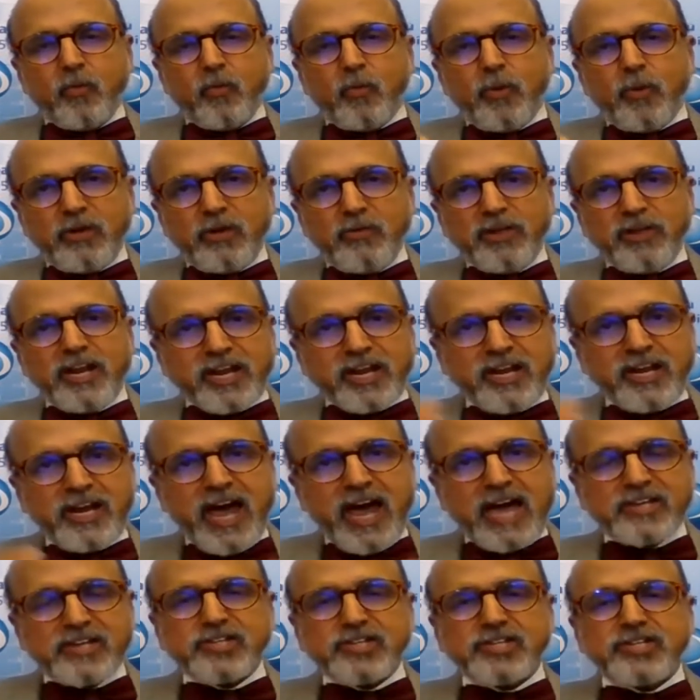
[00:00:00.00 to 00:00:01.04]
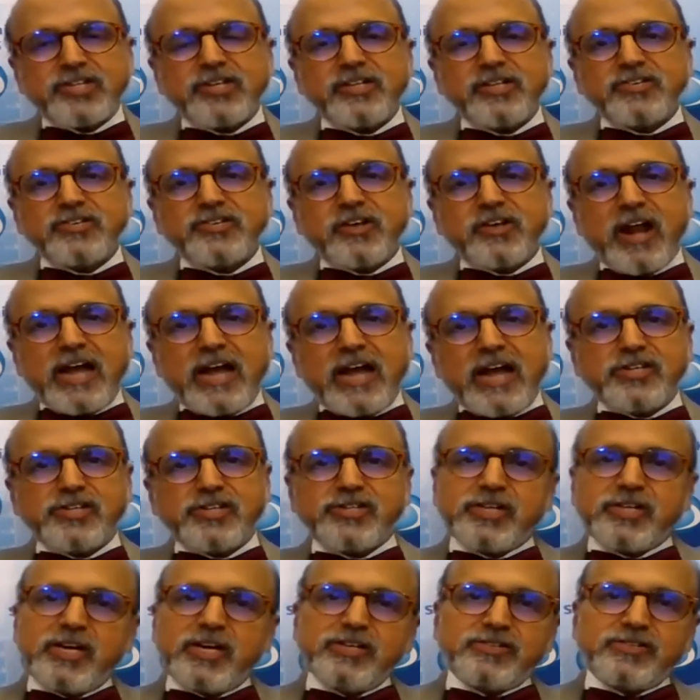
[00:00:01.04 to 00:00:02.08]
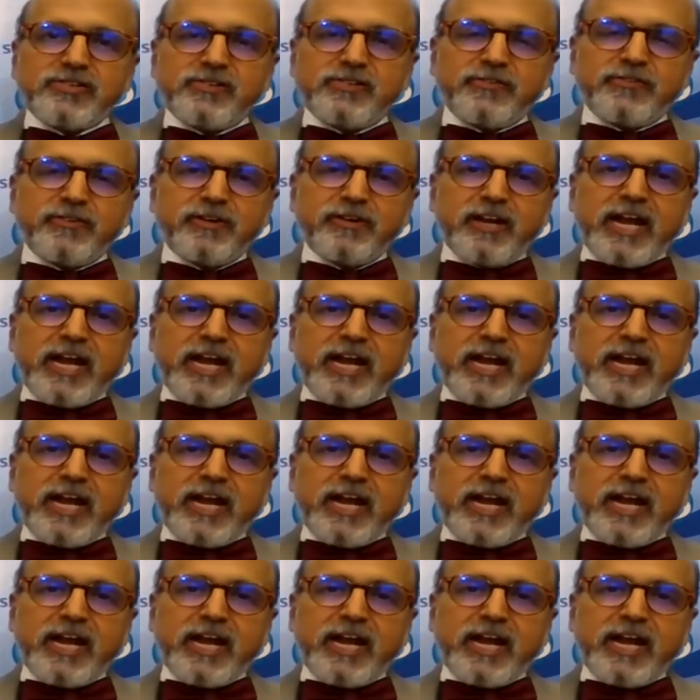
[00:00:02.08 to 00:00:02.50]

When we recognize this crisis is of